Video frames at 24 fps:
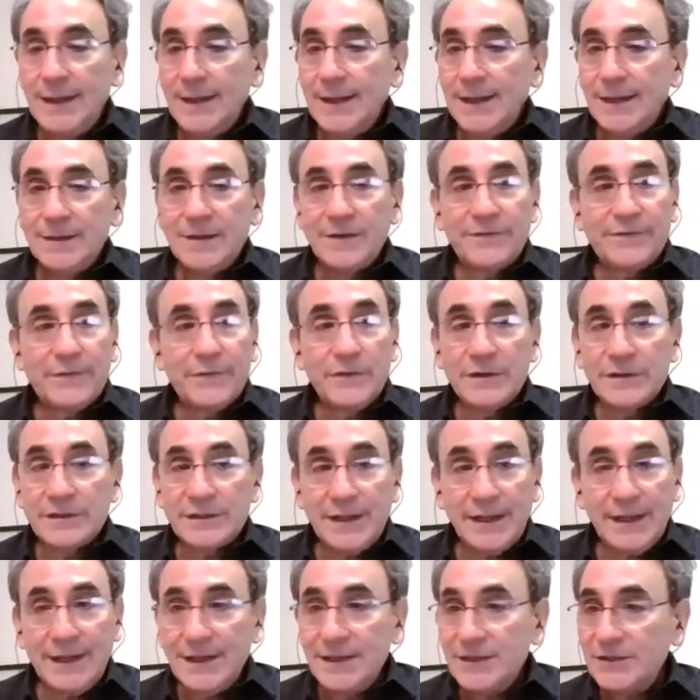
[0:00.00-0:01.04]
The first
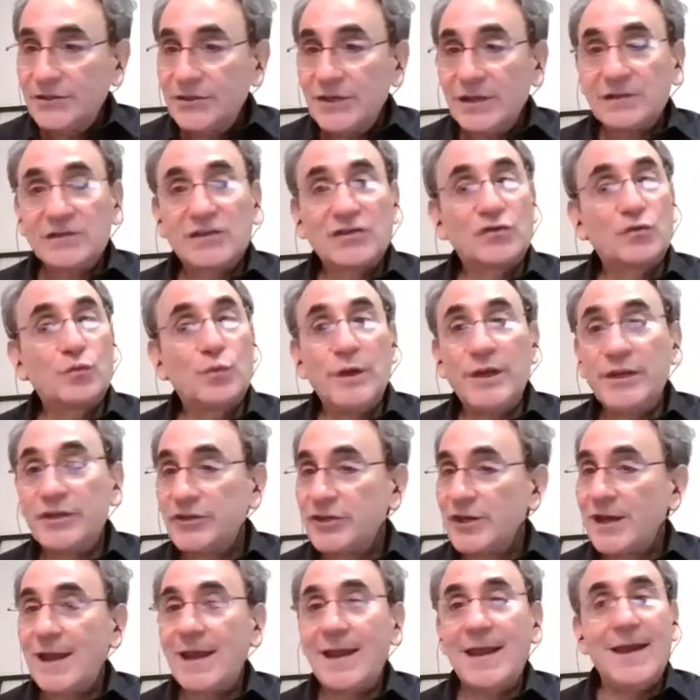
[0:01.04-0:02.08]
thing is just switch
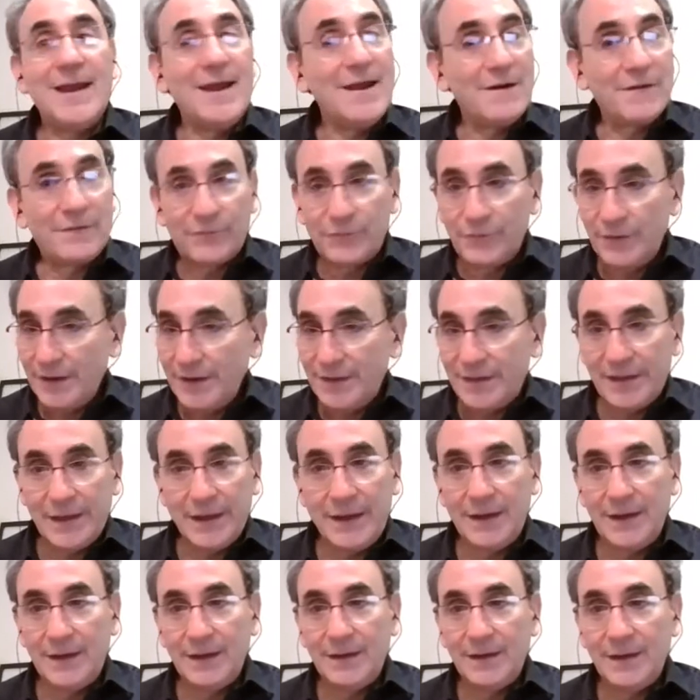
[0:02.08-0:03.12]

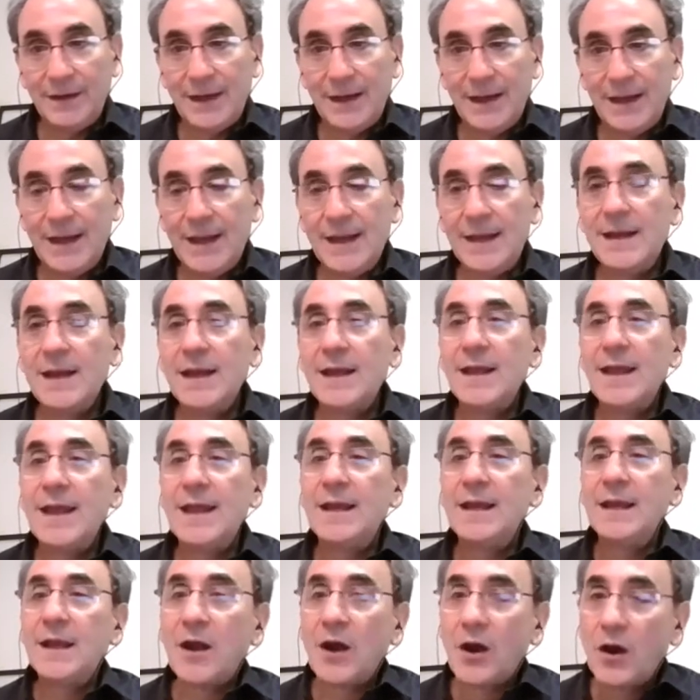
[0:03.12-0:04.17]
everything and
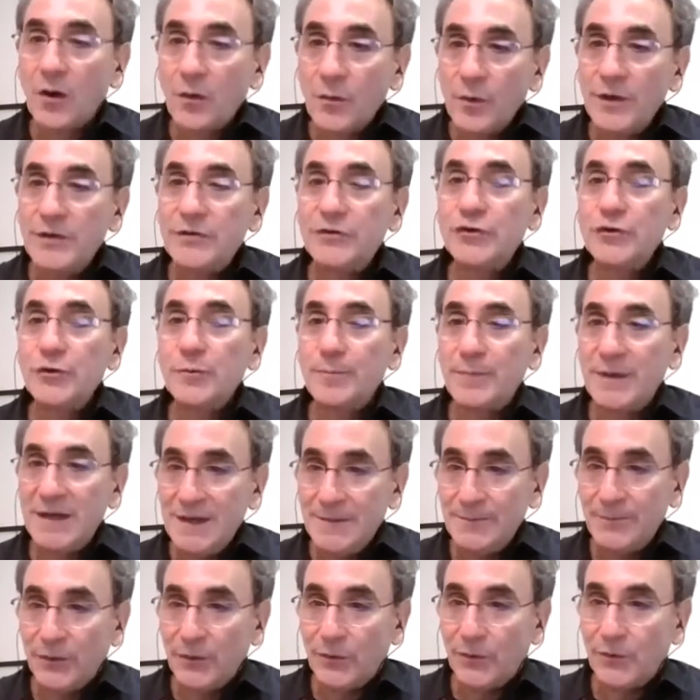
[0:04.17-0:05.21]
encourage your
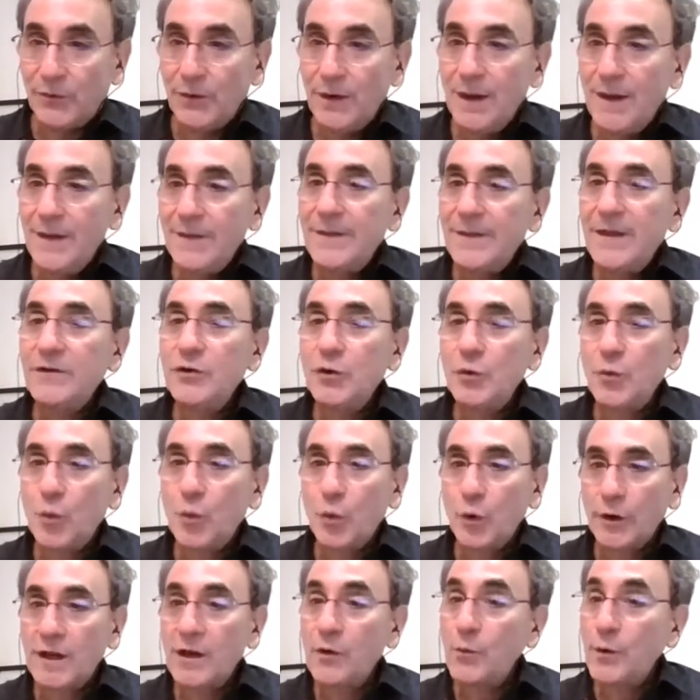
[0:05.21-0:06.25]
people that you're
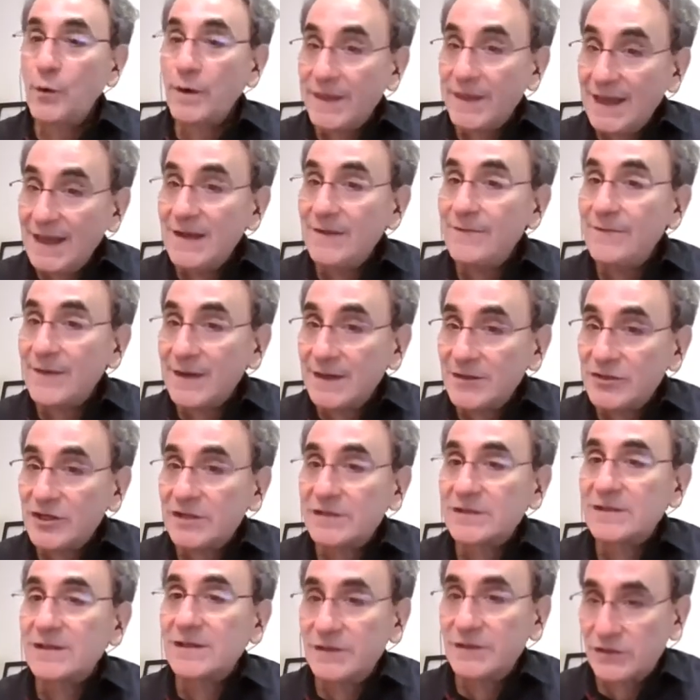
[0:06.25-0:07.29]
working with, even
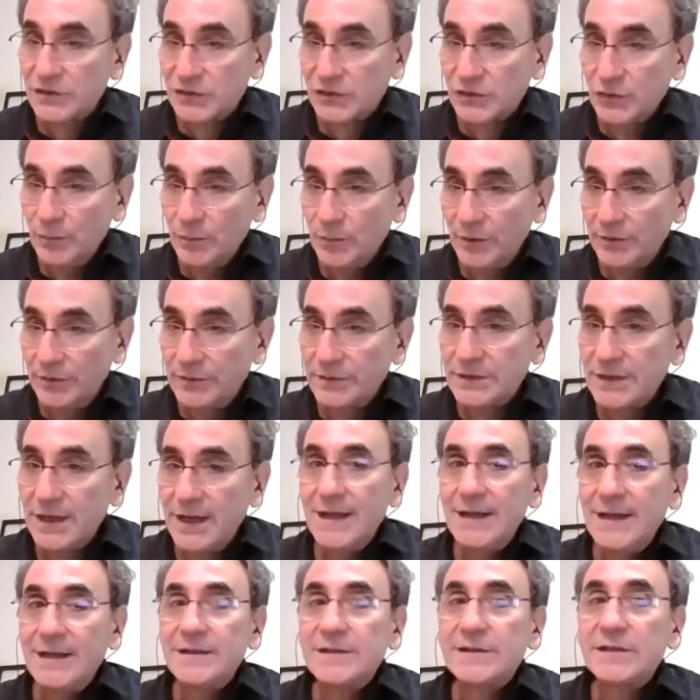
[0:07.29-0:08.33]
just consumers,
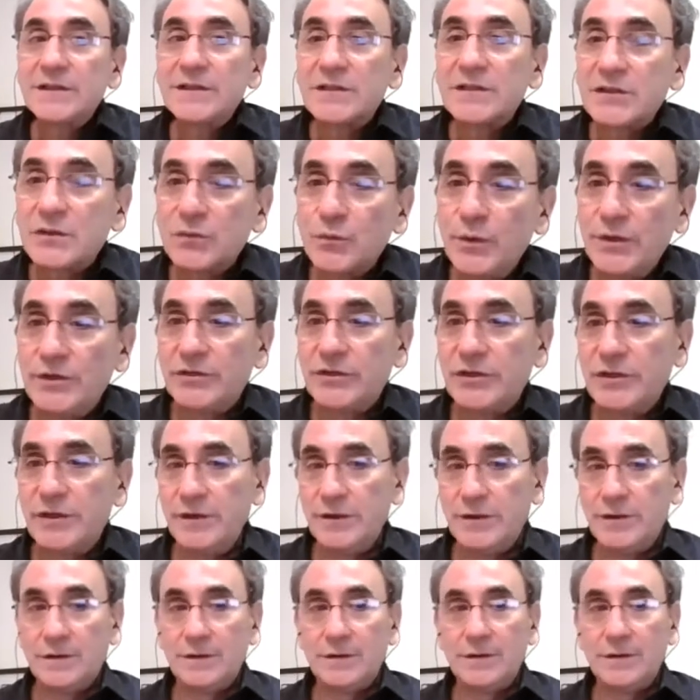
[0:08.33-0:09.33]
to switch here.